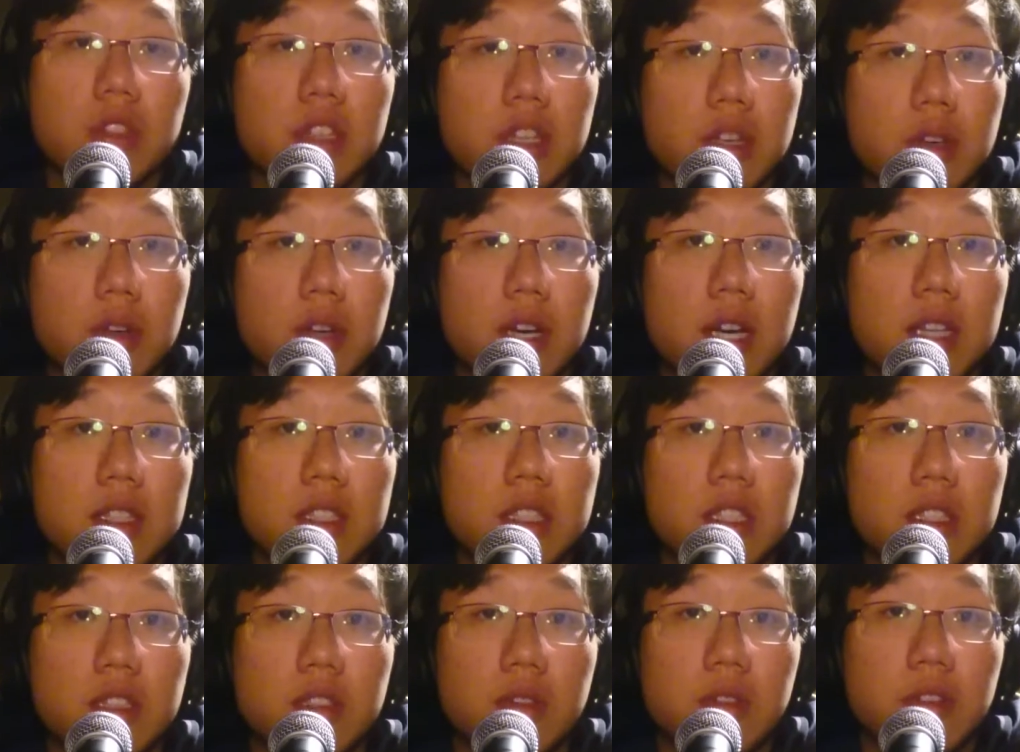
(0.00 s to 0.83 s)

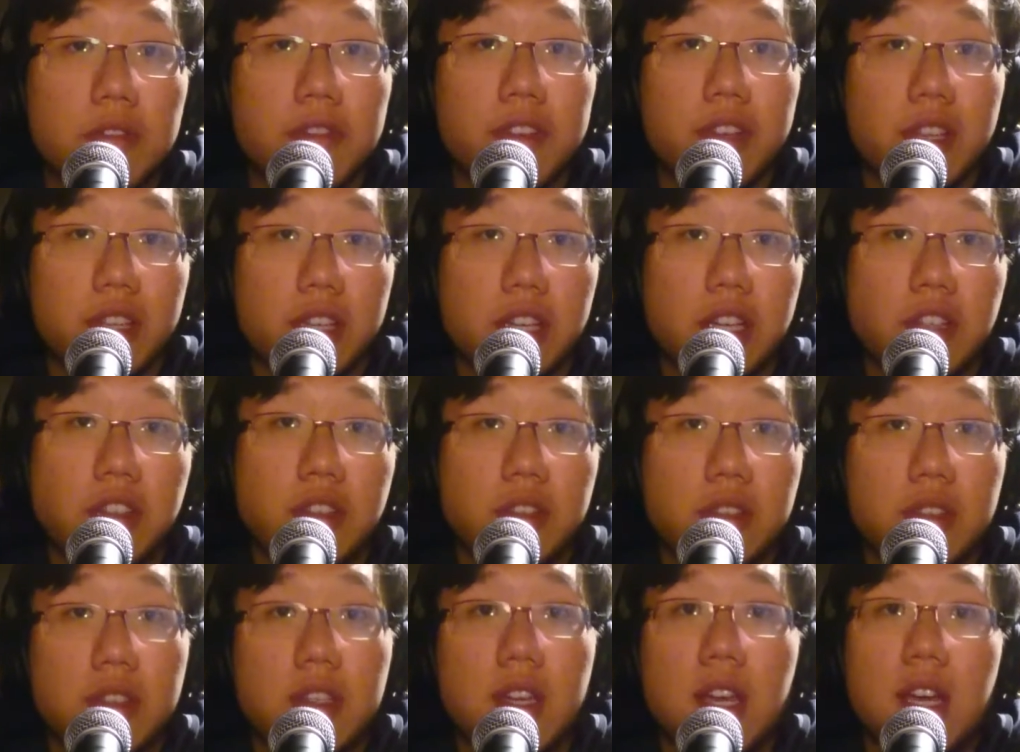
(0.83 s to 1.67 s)
neo-Nazi
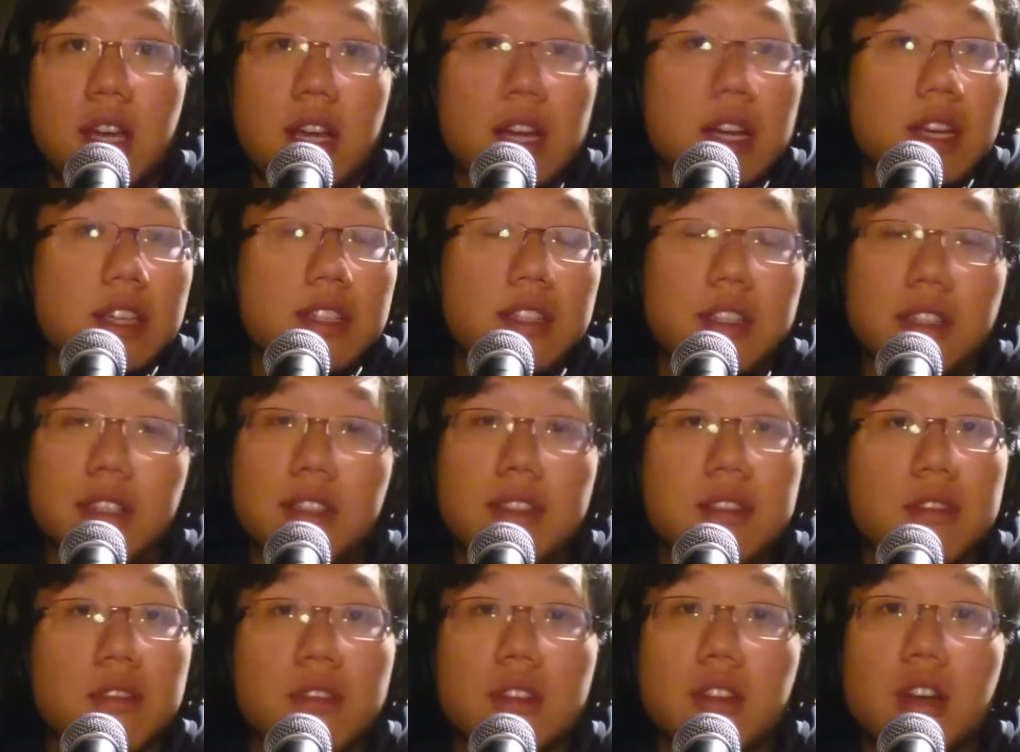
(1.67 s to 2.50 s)
affiliations, she
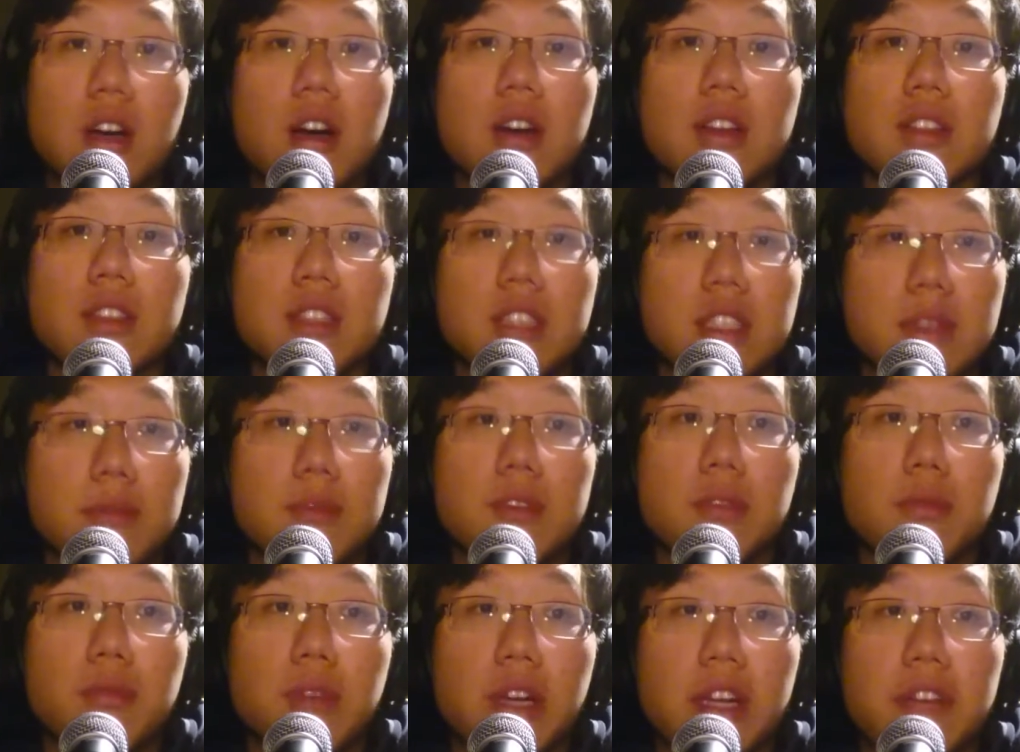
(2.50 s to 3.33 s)
still can't seem
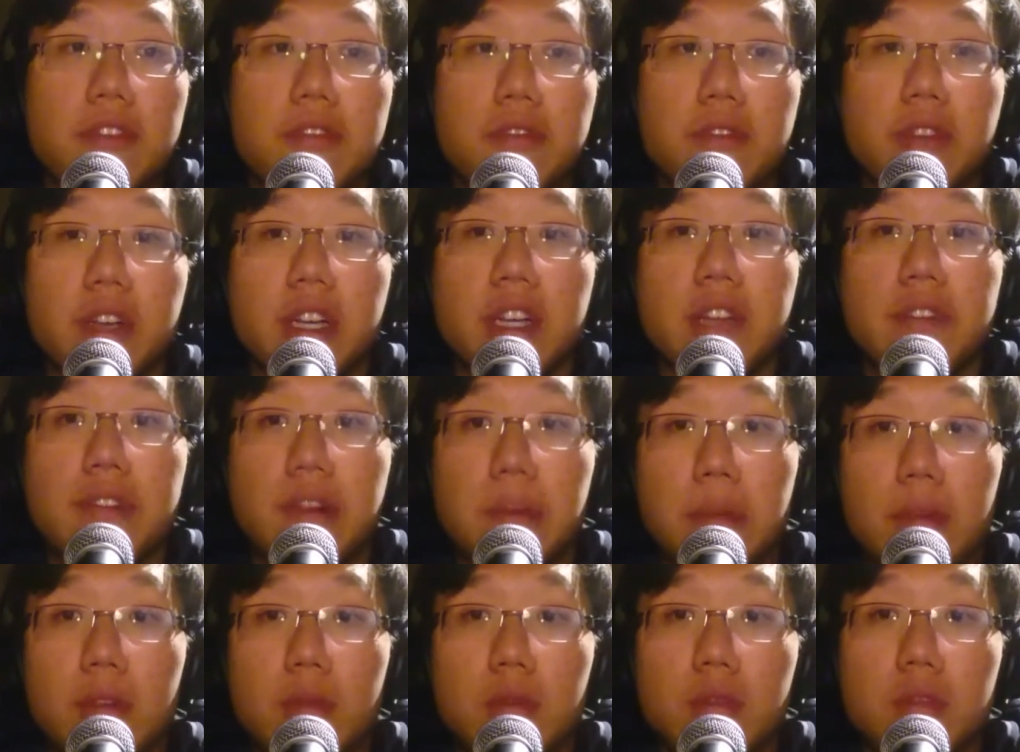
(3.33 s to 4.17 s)
to break free
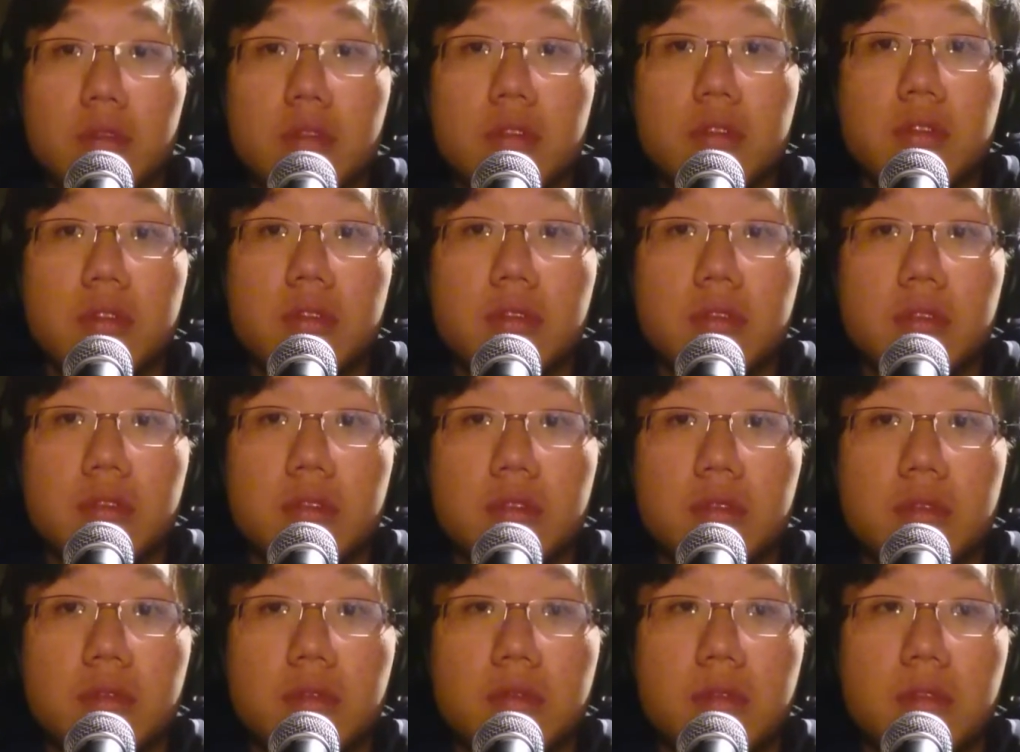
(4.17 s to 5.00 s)
from her roots
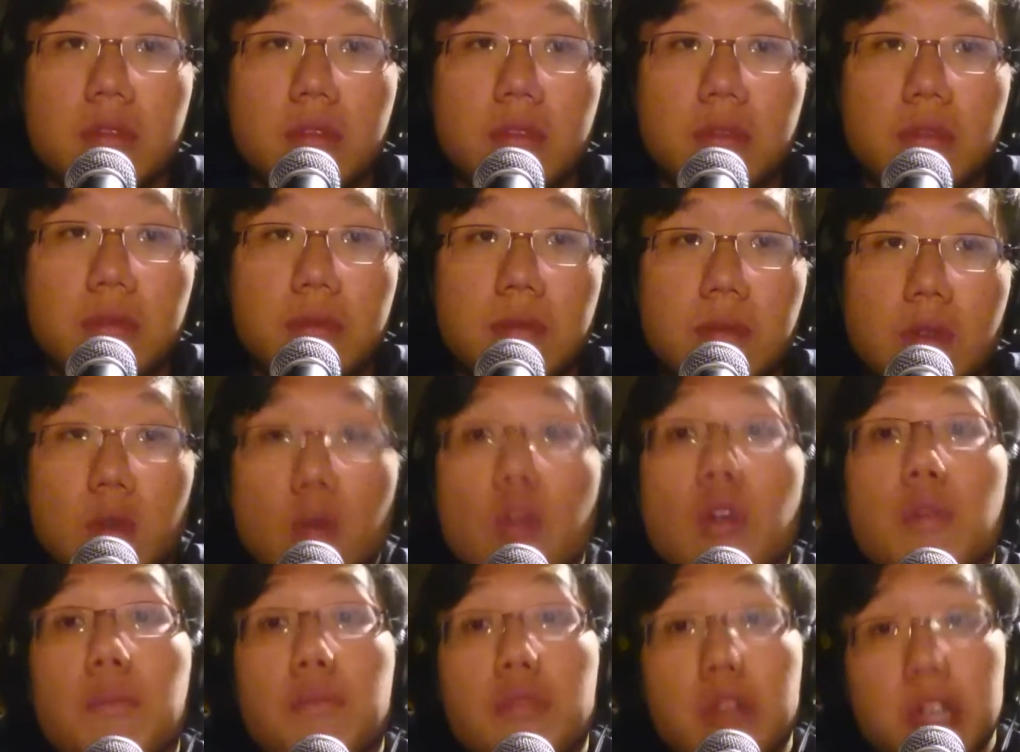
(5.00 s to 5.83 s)

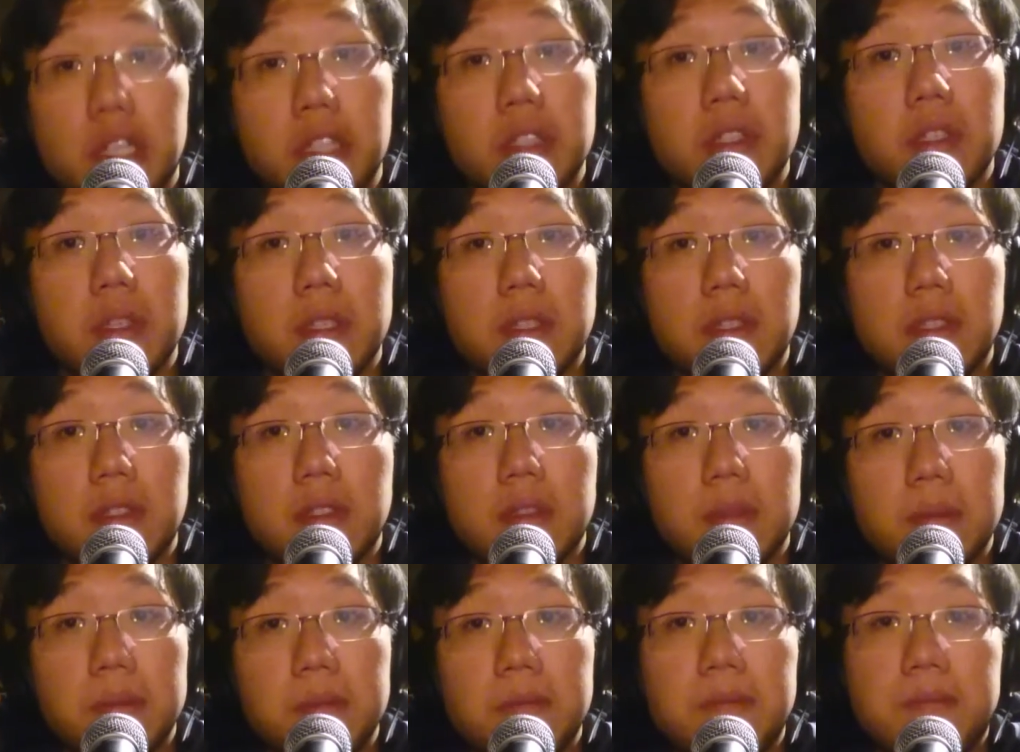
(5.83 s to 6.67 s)
or her
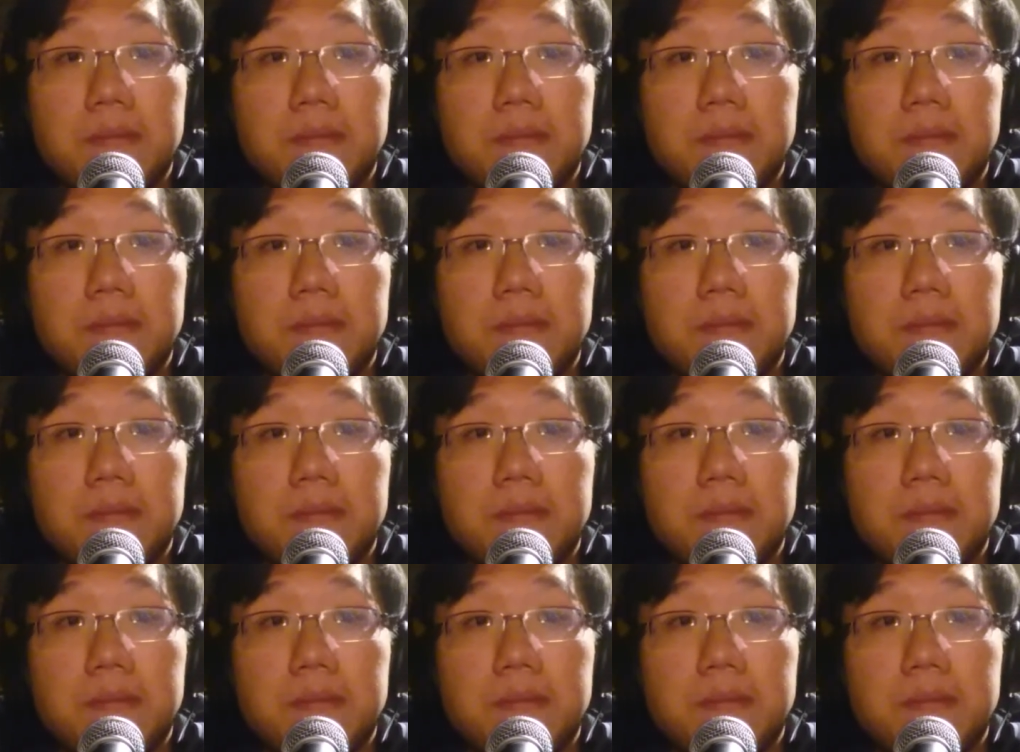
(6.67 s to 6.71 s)
prejudices.